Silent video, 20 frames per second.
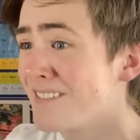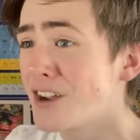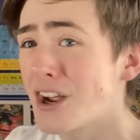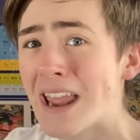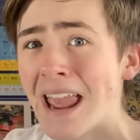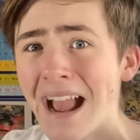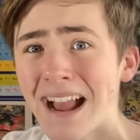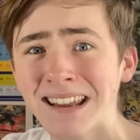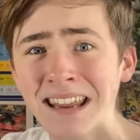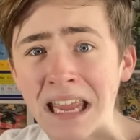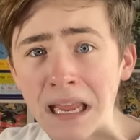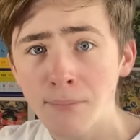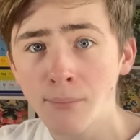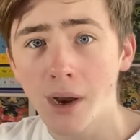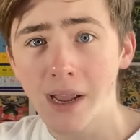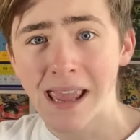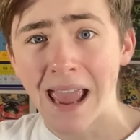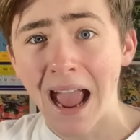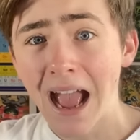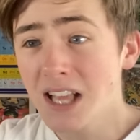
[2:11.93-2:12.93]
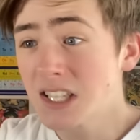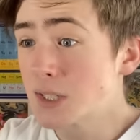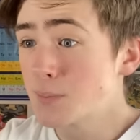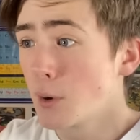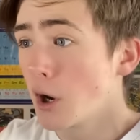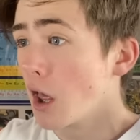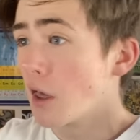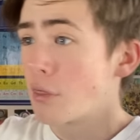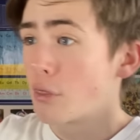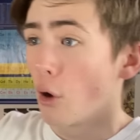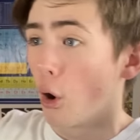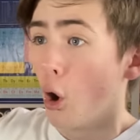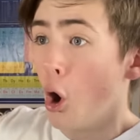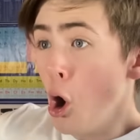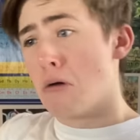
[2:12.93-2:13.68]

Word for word: and I had it in my hands, but I thought,